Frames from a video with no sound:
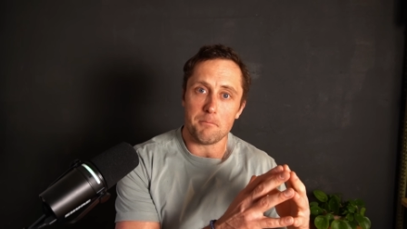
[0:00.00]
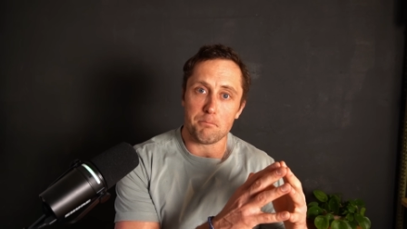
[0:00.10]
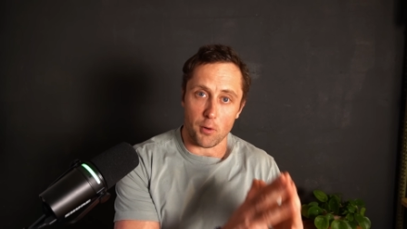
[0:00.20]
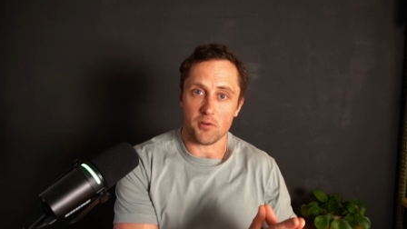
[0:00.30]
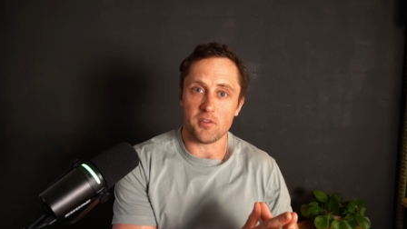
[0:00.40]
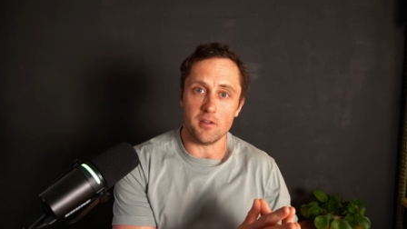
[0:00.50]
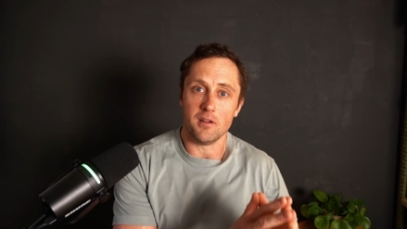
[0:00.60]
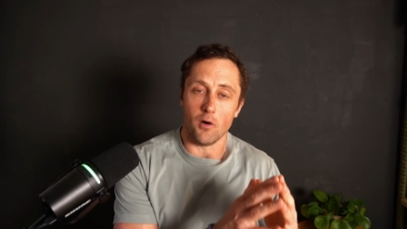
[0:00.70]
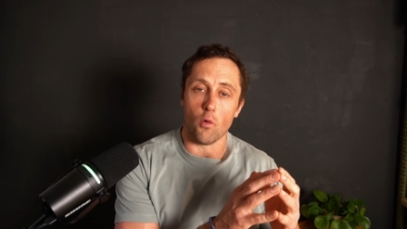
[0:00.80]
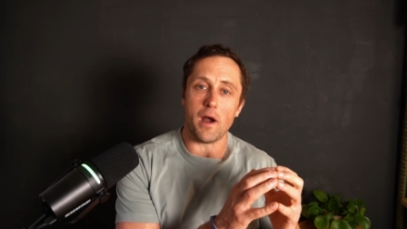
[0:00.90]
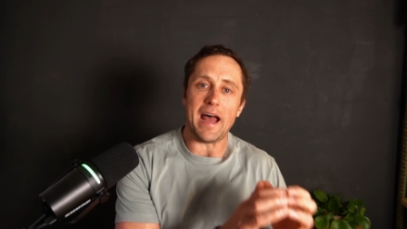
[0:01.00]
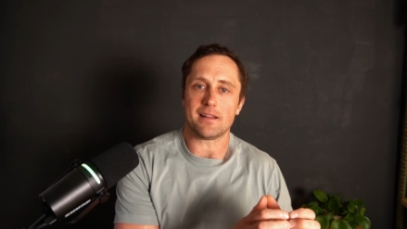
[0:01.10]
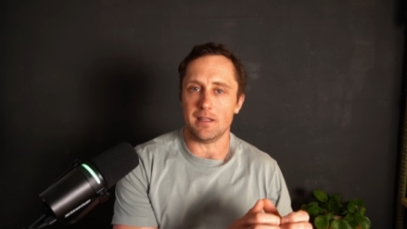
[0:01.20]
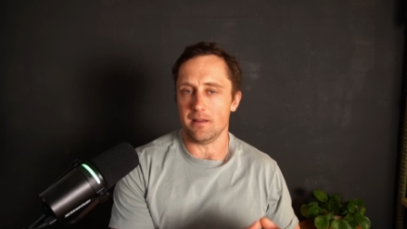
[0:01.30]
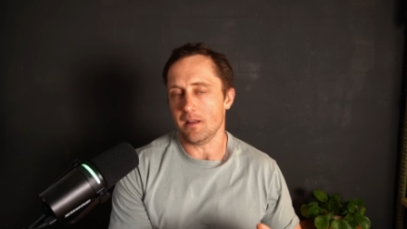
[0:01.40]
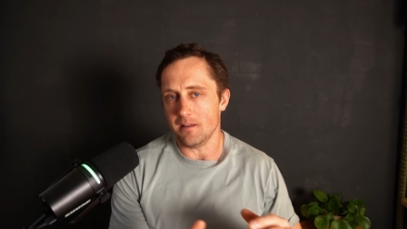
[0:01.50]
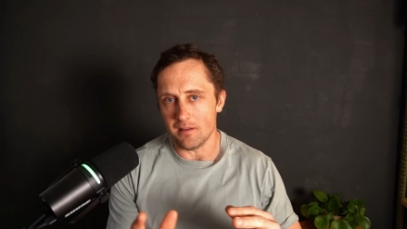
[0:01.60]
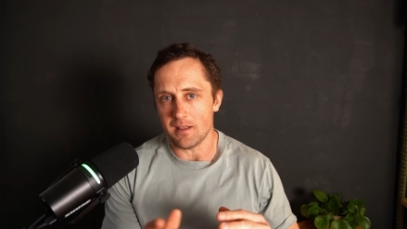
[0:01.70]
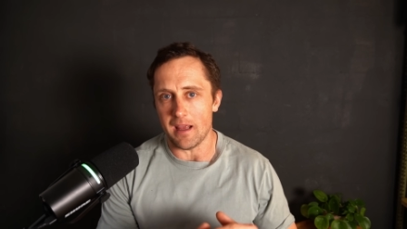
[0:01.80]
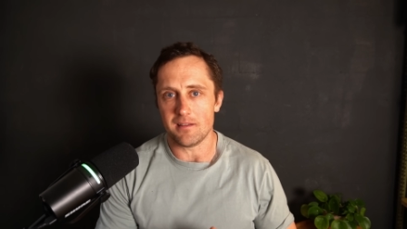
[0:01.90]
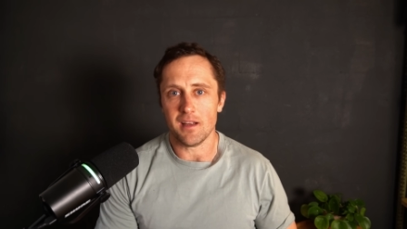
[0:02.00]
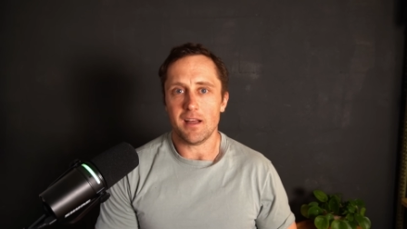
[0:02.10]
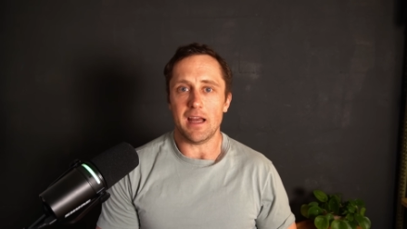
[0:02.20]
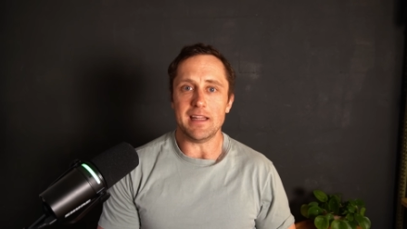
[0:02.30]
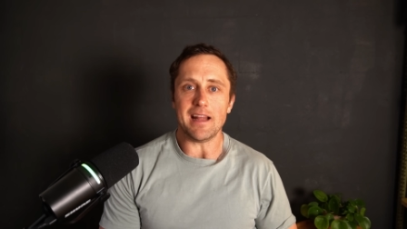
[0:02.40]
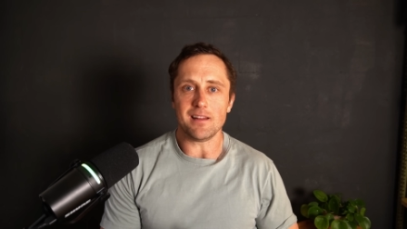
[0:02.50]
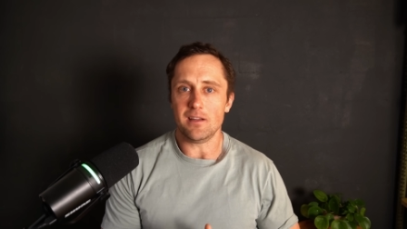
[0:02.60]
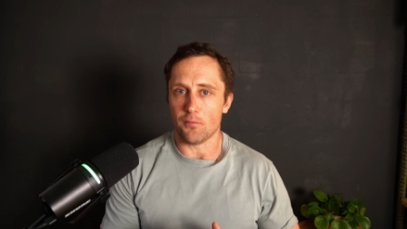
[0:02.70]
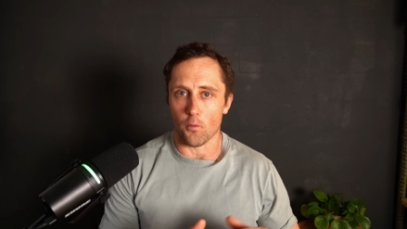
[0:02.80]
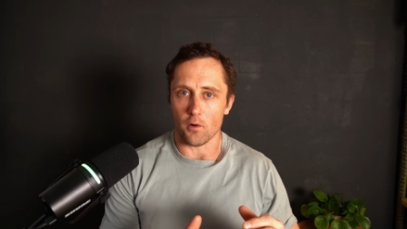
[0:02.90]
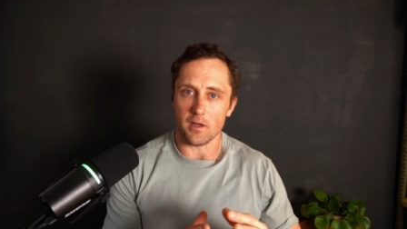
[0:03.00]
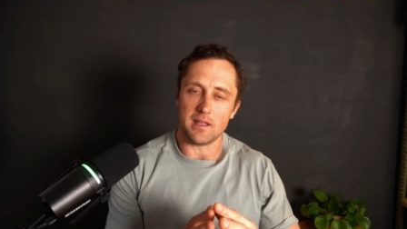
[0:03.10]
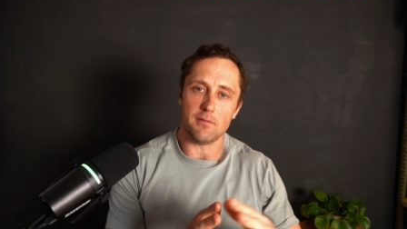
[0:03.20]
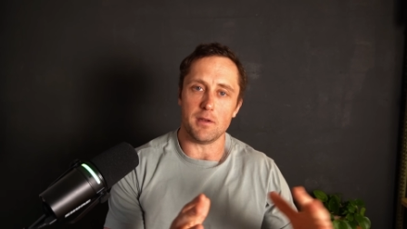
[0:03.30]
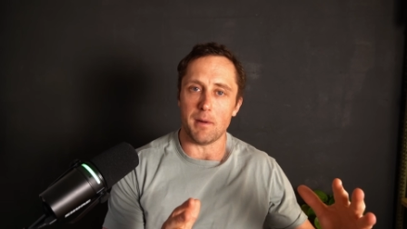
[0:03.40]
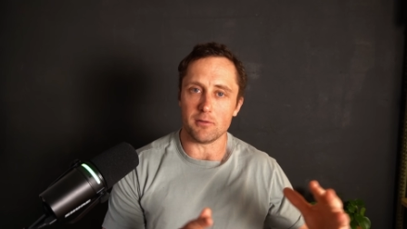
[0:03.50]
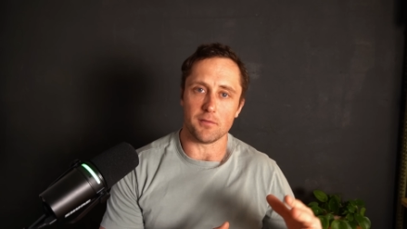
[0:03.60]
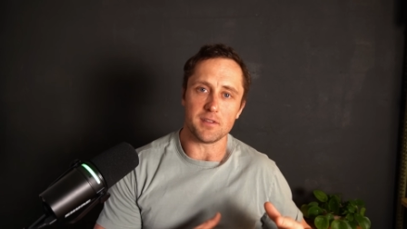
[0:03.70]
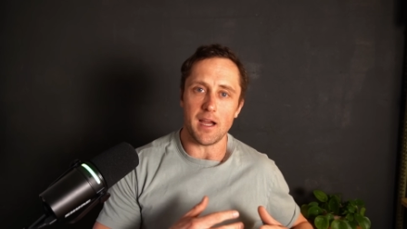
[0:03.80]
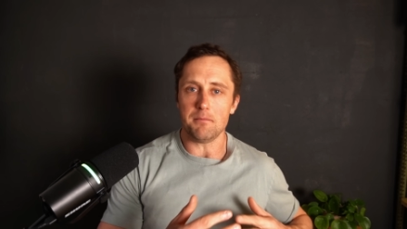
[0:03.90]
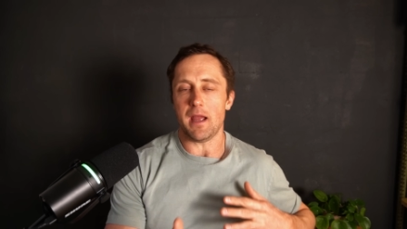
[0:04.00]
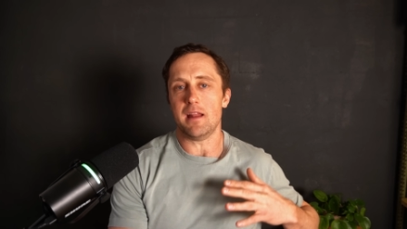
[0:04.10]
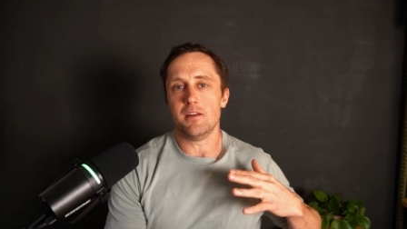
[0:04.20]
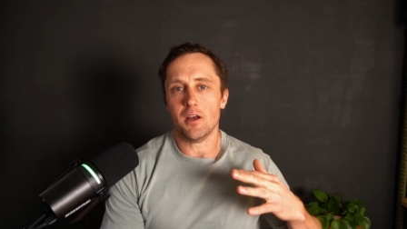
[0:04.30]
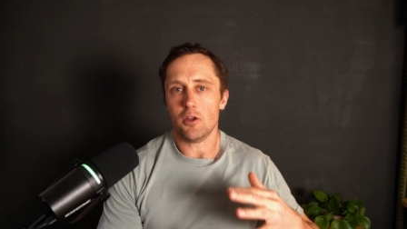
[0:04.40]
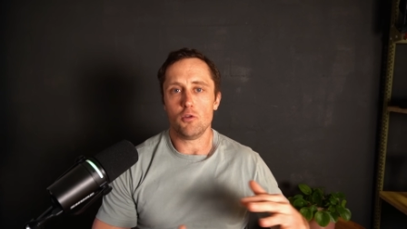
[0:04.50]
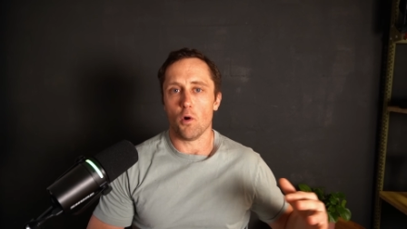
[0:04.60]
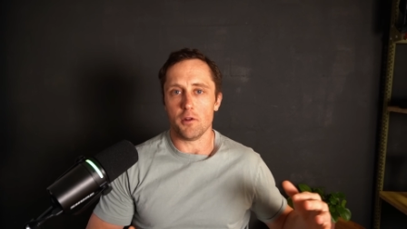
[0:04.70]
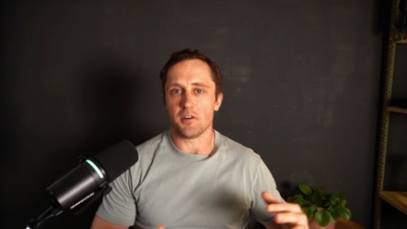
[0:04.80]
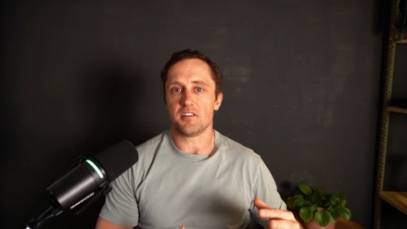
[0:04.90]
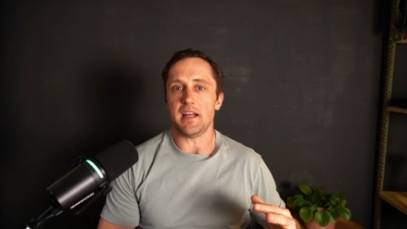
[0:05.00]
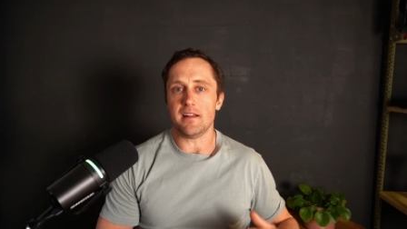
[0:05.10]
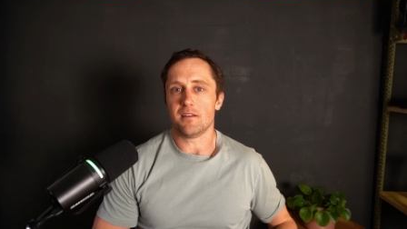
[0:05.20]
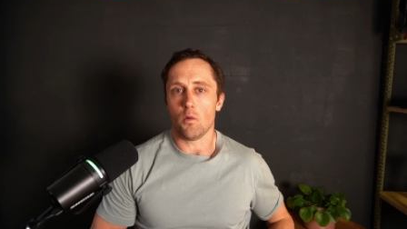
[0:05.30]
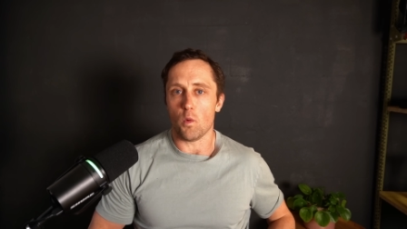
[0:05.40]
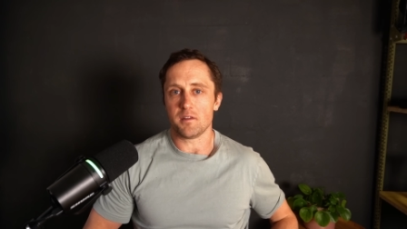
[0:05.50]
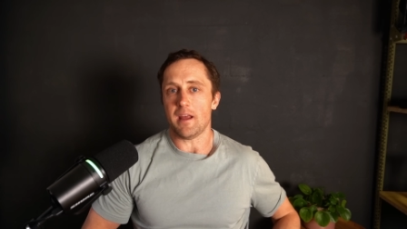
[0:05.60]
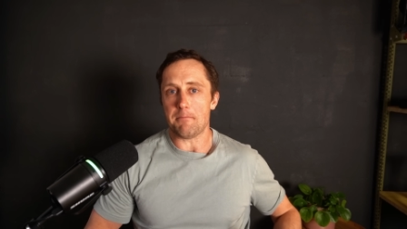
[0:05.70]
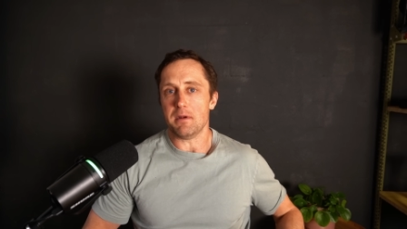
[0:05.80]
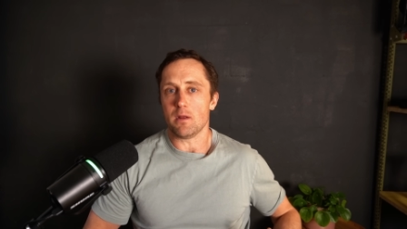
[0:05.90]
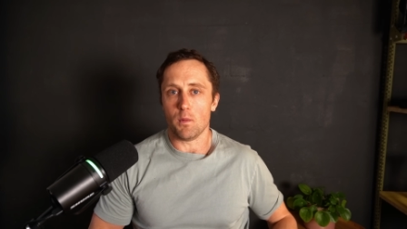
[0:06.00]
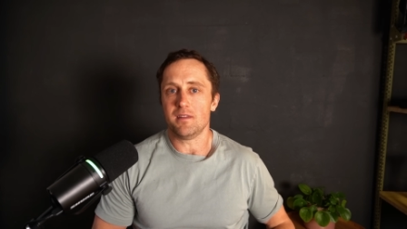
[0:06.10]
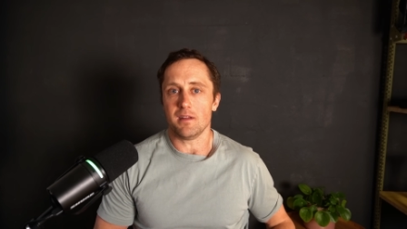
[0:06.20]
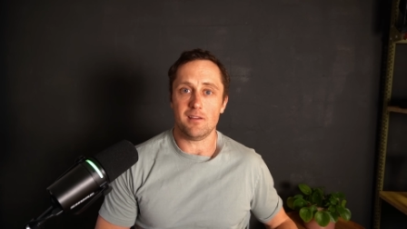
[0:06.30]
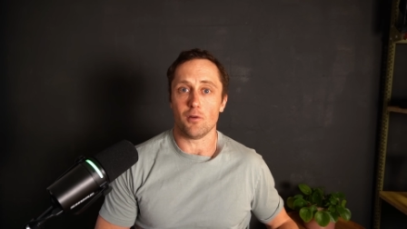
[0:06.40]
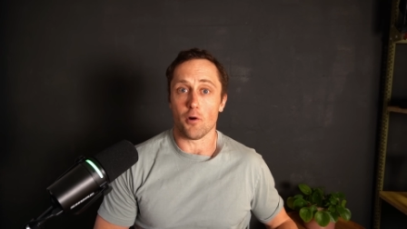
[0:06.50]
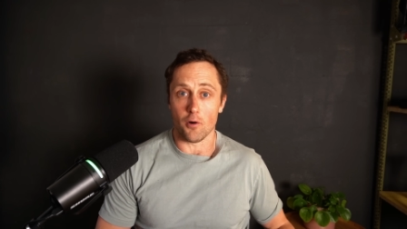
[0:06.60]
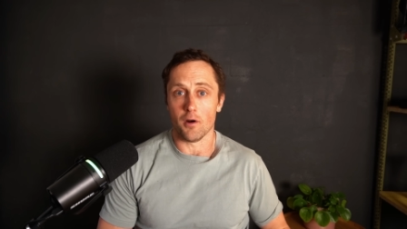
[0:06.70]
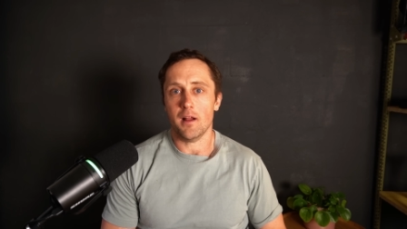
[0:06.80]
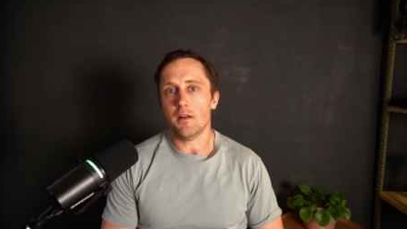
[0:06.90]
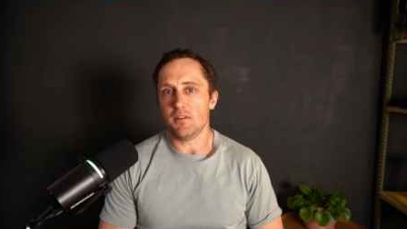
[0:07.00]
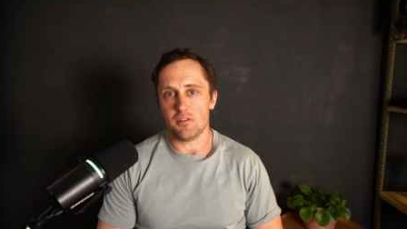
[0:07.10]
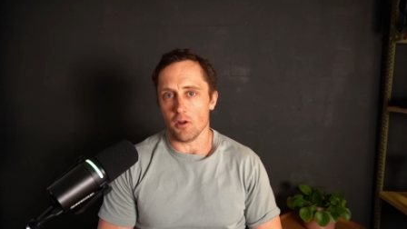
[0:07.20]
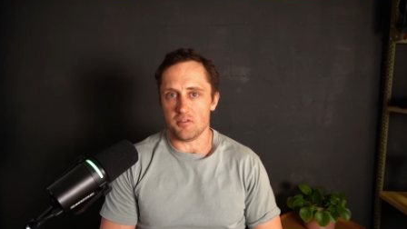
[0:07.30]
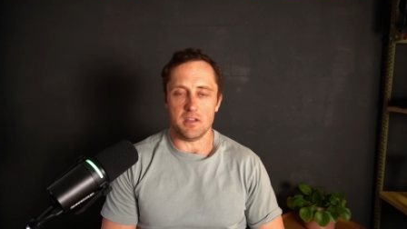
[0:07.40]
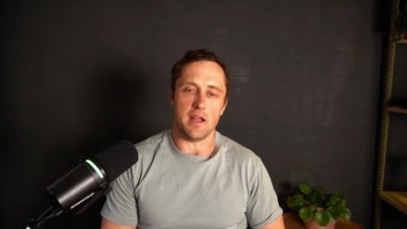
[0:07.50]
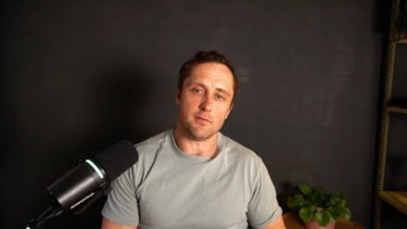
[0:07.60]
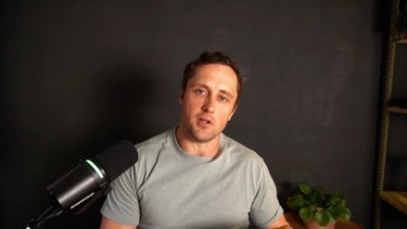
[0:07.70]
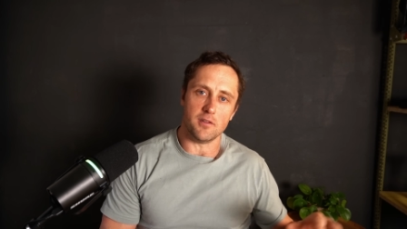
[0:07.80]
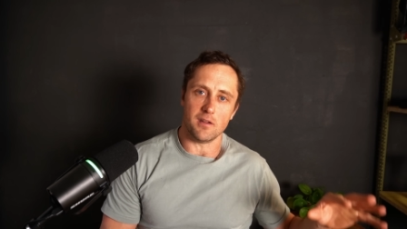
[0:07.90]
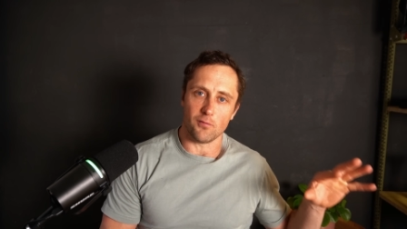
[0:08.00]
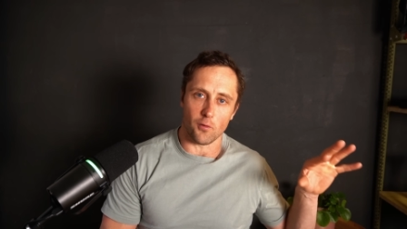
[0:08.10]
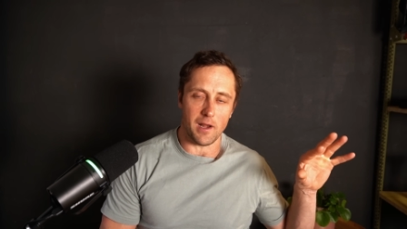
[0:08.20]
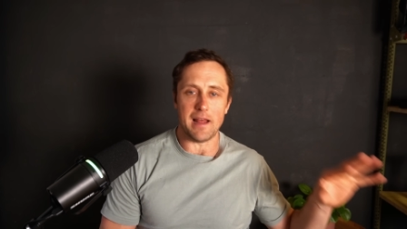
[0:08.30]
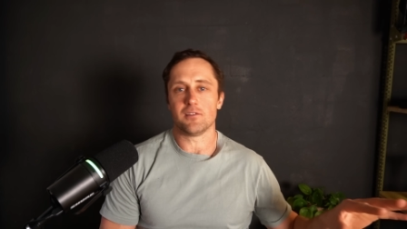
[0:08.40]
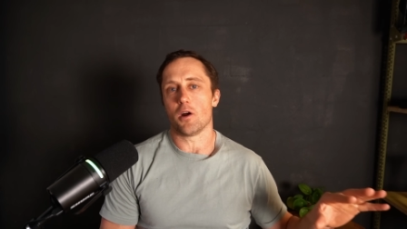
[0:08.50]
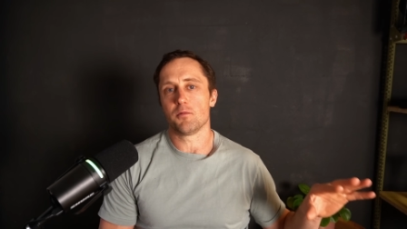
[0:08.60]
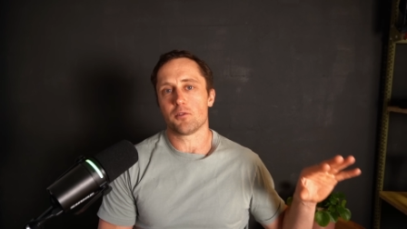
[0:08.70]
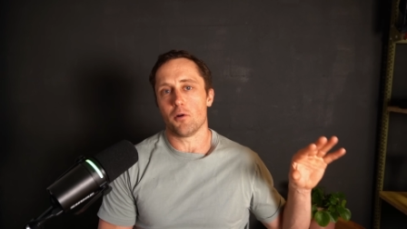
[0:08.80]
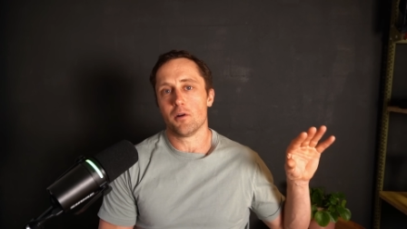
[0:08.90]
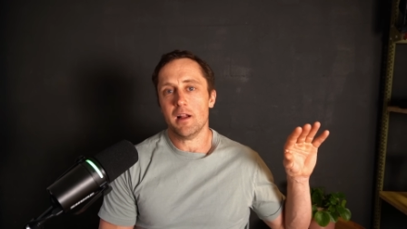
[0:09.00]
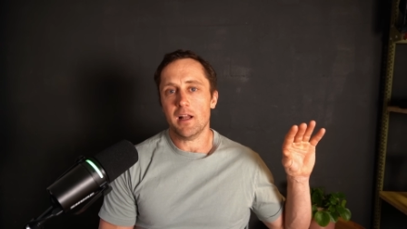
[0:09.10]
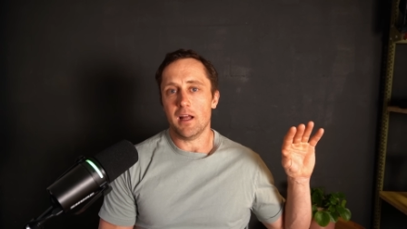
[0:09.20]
person or athlete, in this case an athlete, for a given amount of time, and you understand what's happening with his or her physiology. They have done this for Lance Armstrong,